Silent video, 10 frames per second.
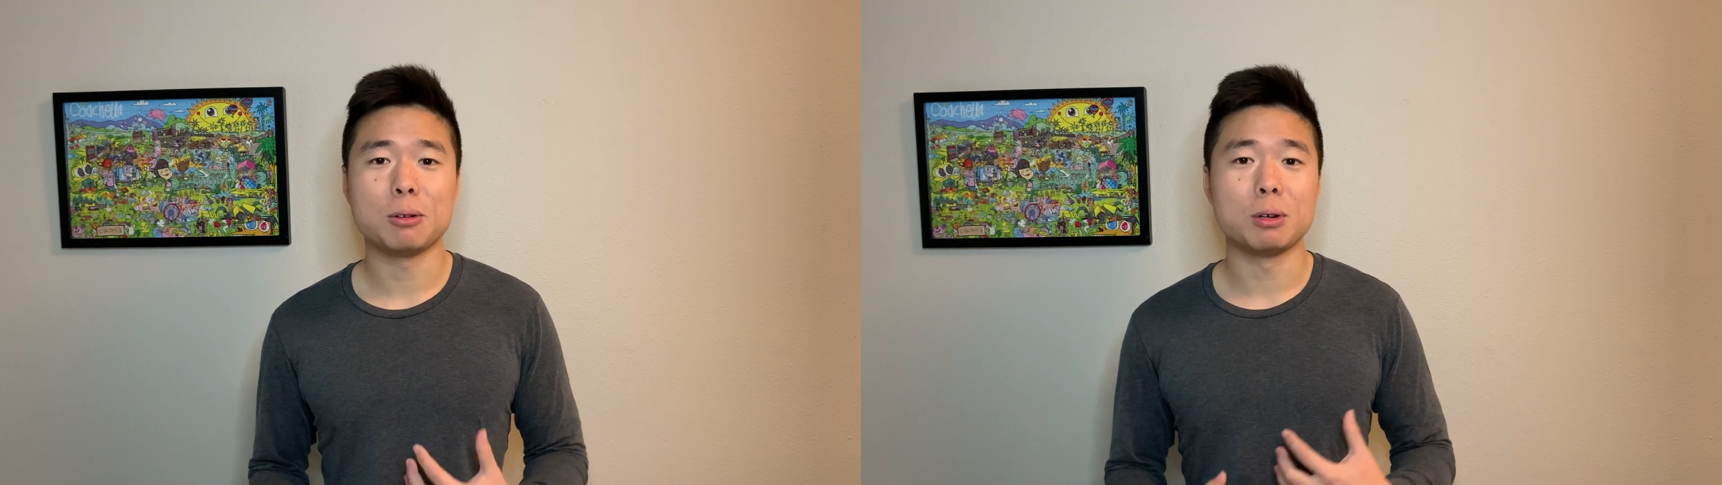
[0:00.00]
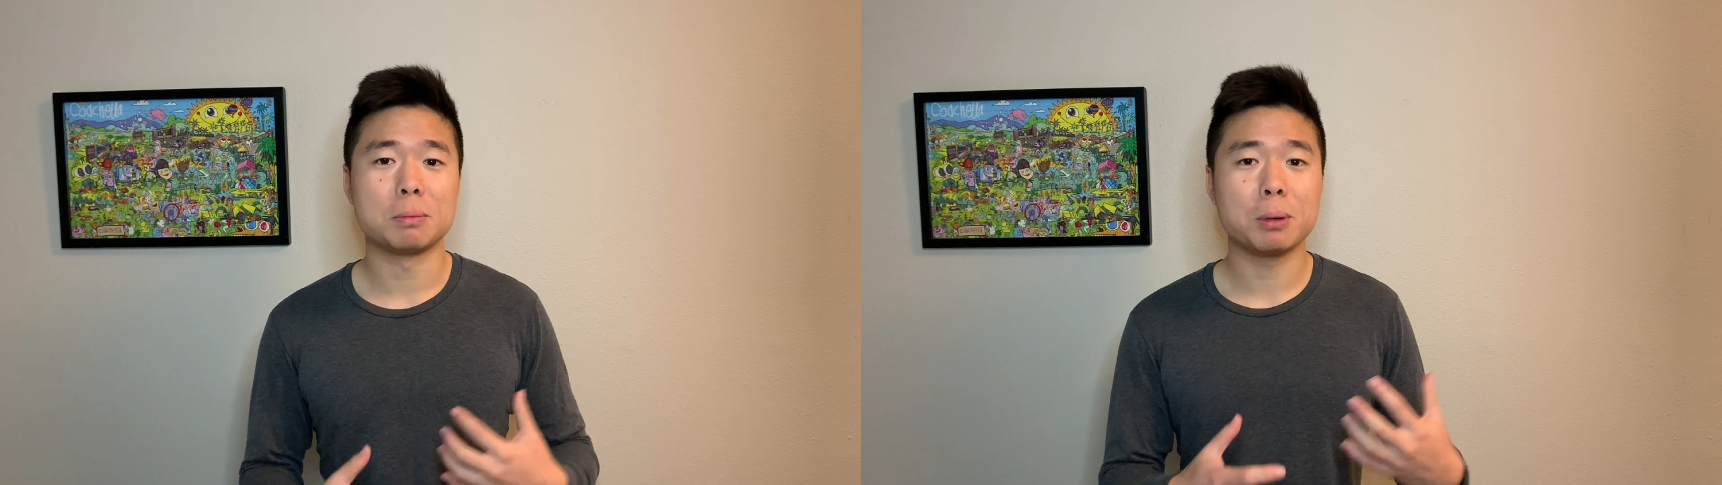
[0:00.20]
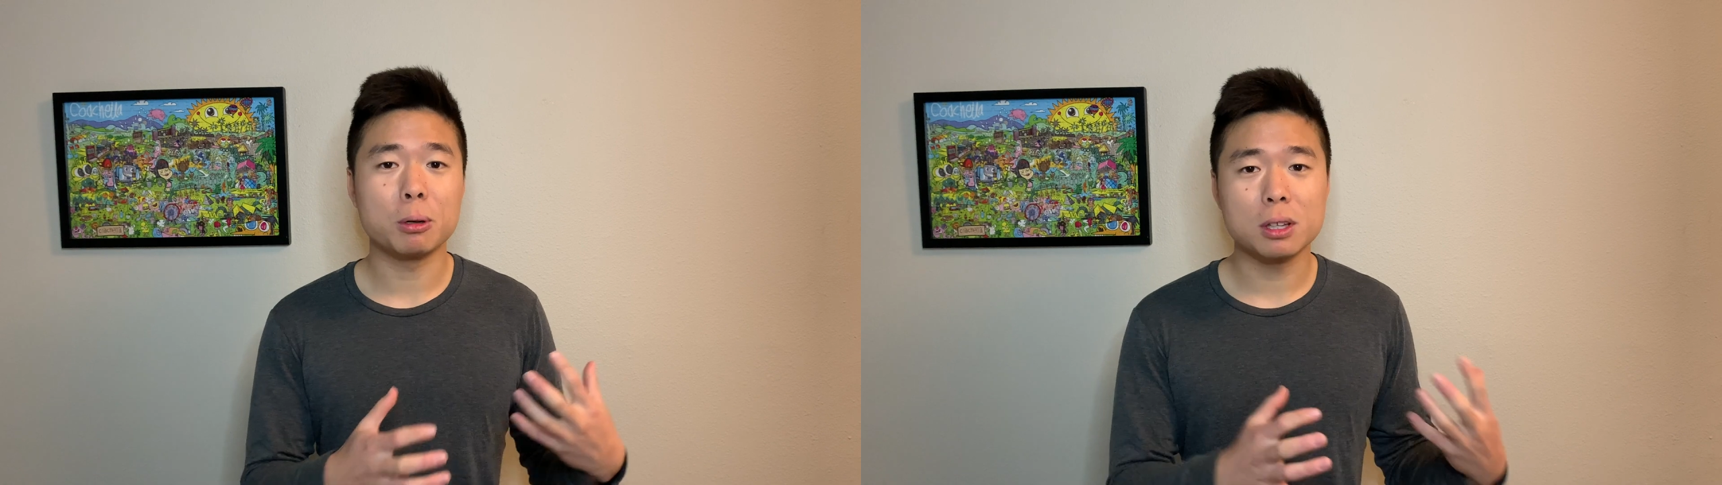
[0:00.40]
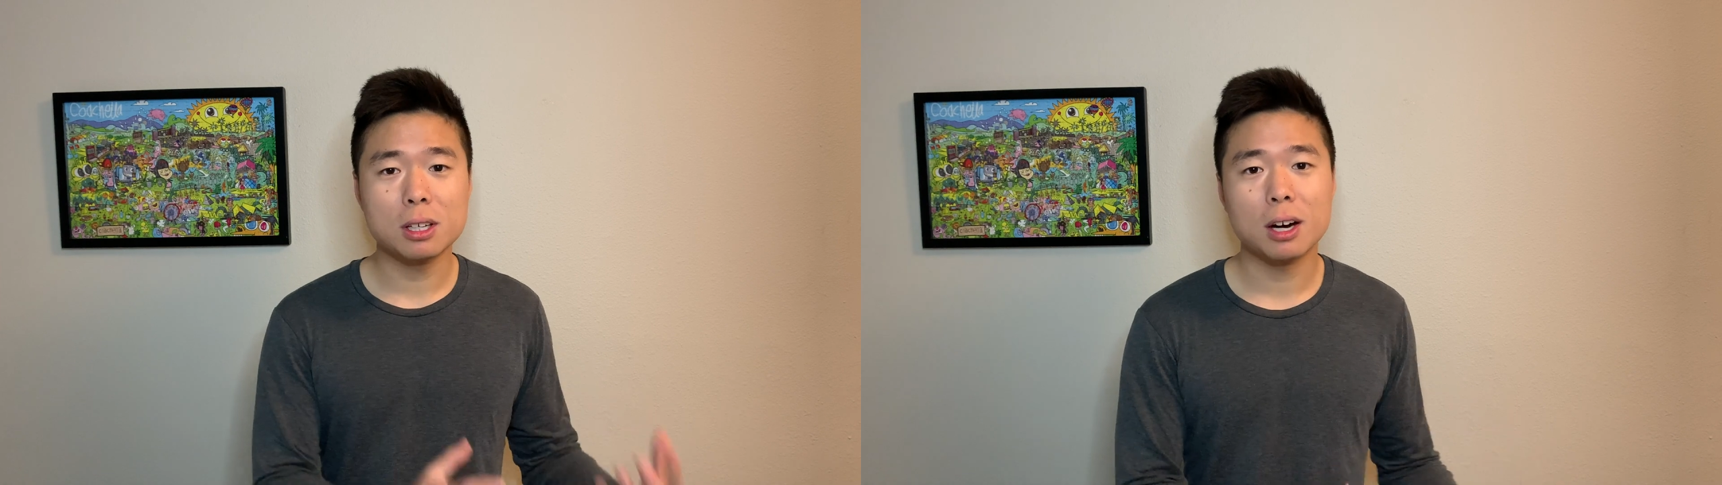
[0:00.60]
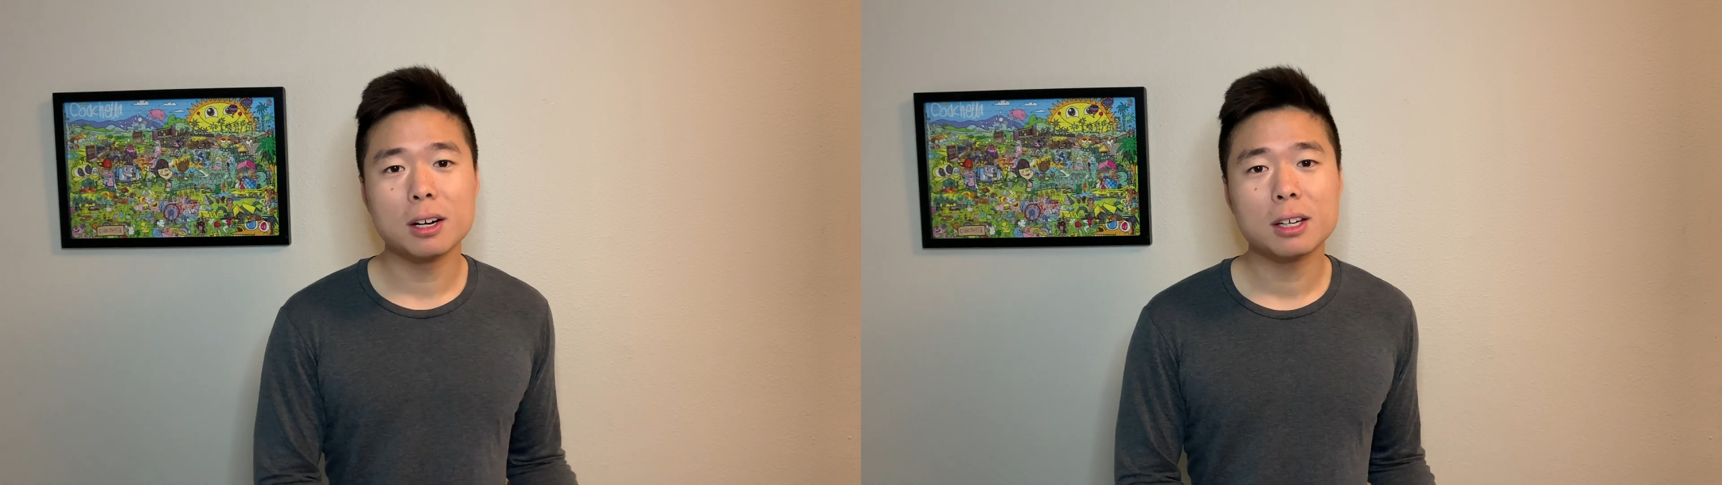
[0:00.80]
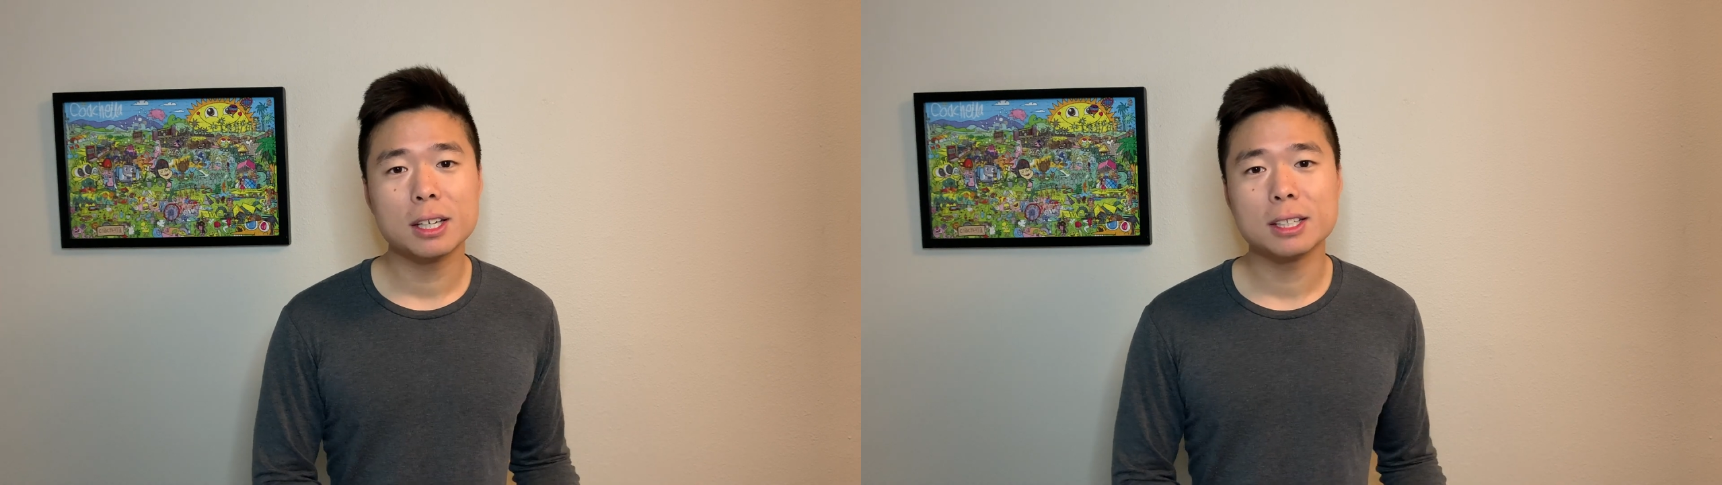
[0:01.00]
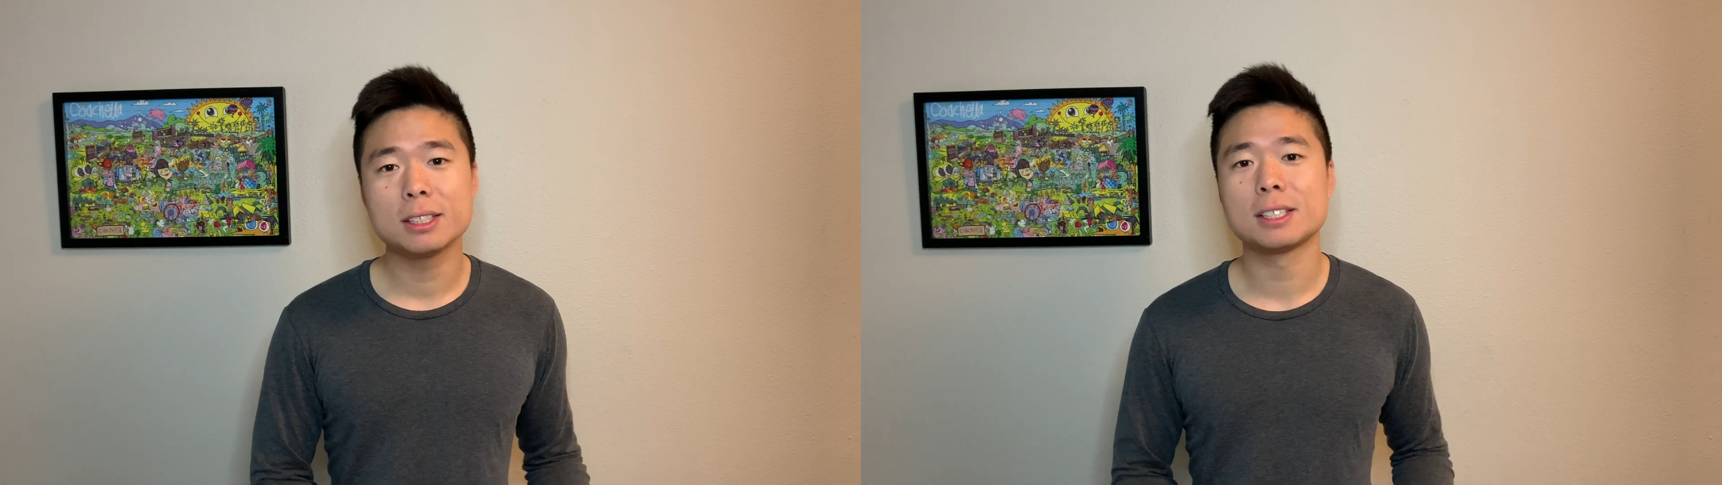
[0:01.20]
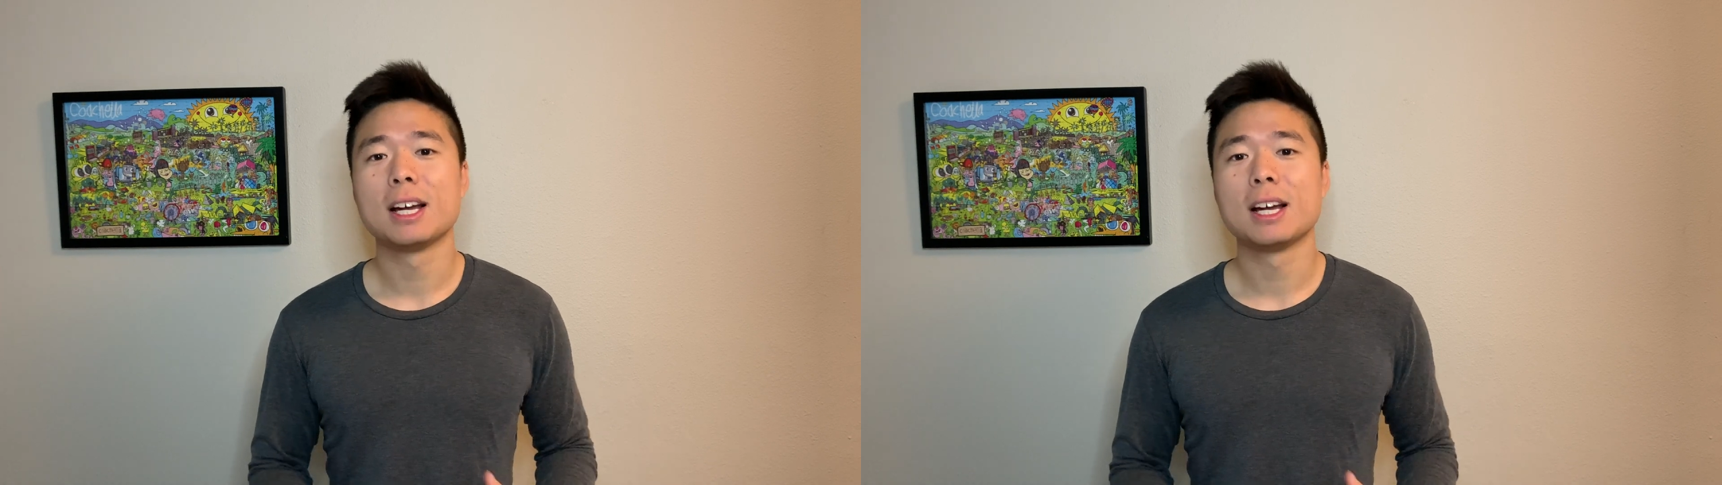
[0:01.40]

with both young kids